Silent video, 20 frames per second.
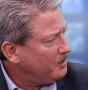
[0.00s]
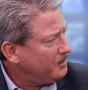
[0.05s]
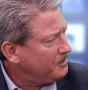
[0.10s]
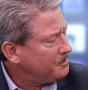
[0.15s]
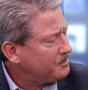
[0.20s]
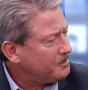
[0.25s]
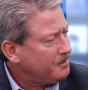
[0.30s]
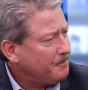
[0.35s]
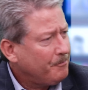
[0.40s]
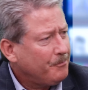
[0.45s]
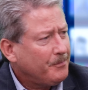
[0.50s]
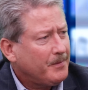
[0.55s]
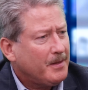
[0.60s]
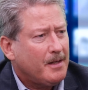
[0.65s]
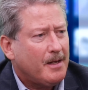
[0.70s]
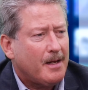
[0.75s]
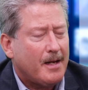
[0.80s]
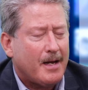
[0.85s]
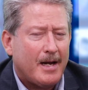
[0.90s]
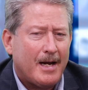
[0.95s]
ones
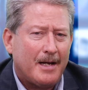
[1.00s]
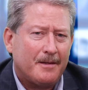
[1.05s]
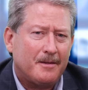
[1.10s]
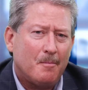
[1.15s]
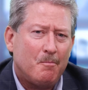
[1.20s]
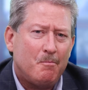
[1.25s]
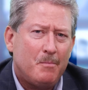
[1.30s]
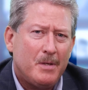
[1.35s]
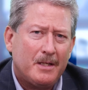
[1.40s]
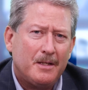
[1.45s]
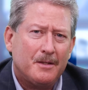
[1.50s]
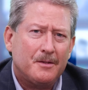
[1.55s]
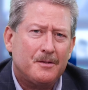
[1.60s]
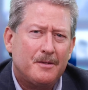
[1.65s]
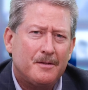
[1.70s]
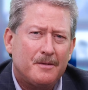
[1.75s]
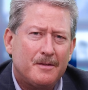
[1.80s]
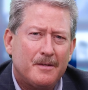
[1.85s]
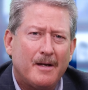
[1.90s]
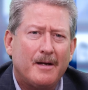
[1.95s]
at the
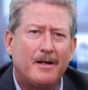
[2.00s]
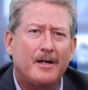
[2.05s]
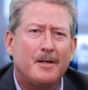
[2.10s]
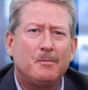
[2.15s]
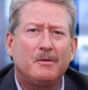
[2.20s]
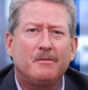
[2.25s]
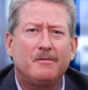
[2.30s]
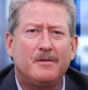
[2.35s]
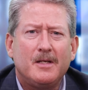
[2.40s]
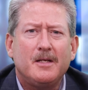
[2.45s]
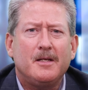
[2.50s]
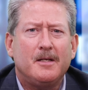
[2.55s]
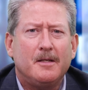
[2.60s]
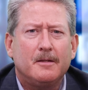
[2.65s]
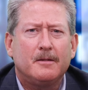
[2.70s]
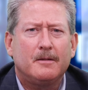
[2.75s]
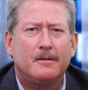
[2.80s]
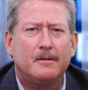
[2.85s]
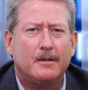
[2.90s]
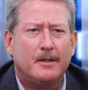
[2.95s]
biggest time of
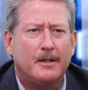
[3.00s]
need.